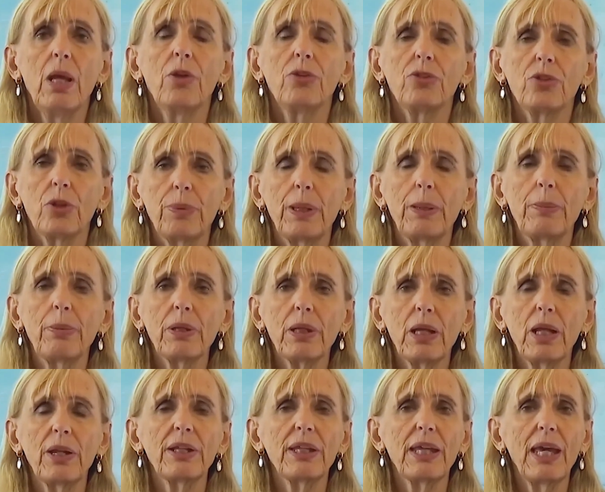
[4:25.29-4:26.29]
So people
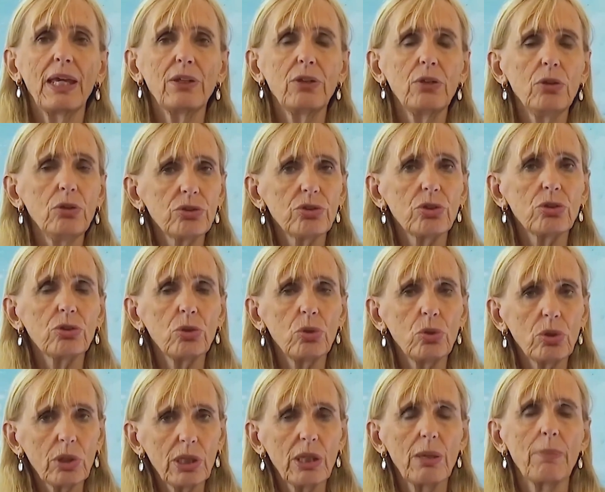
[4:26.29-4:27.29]
kind of get used to
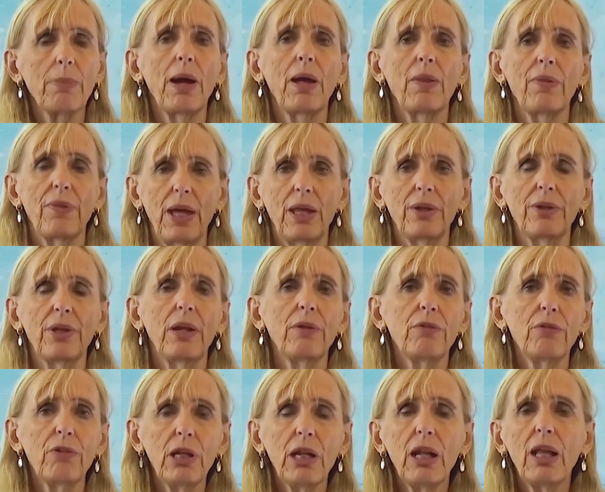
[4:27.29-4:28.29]
talking about that
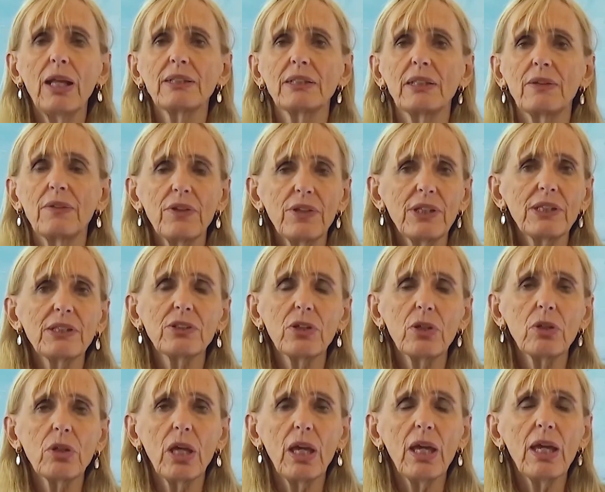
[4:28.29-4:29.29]
and realizing that it's
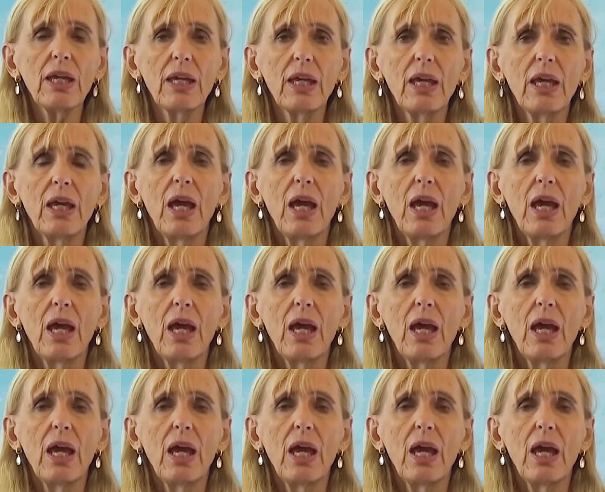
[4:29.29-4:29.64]
okay.